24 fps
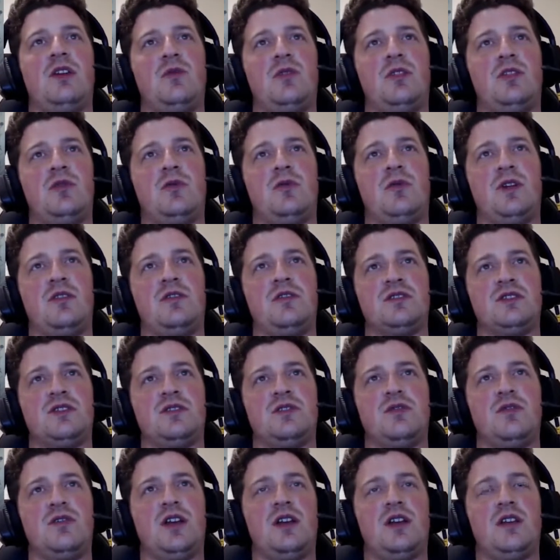with the wheels and
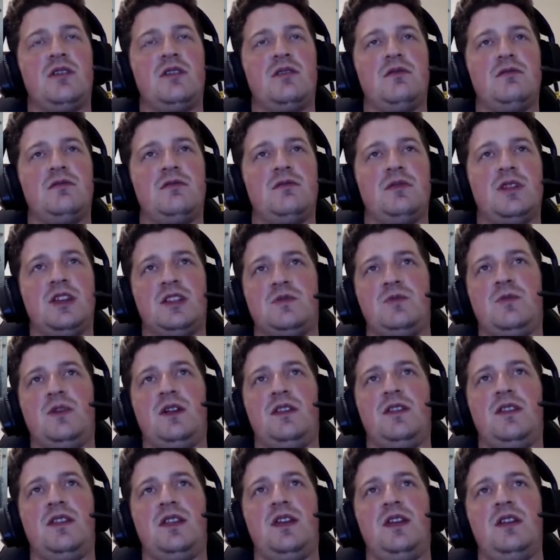all that, that's
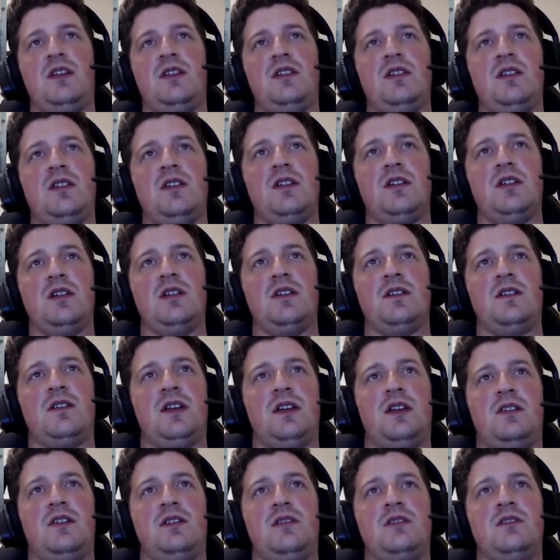one thing.
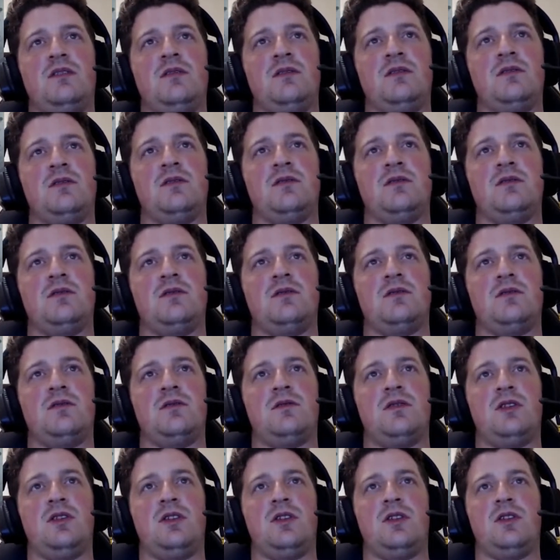Then
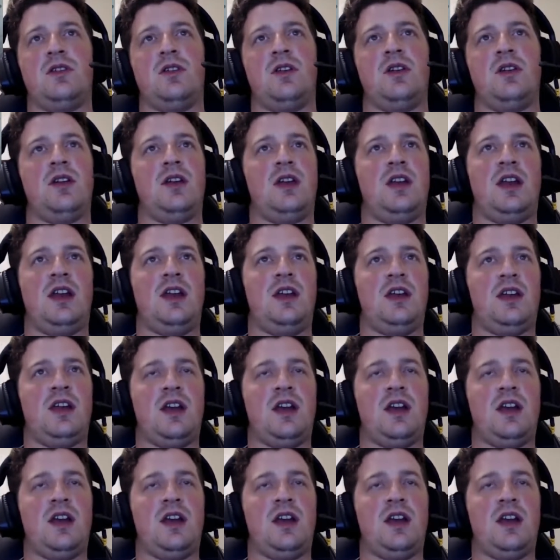in any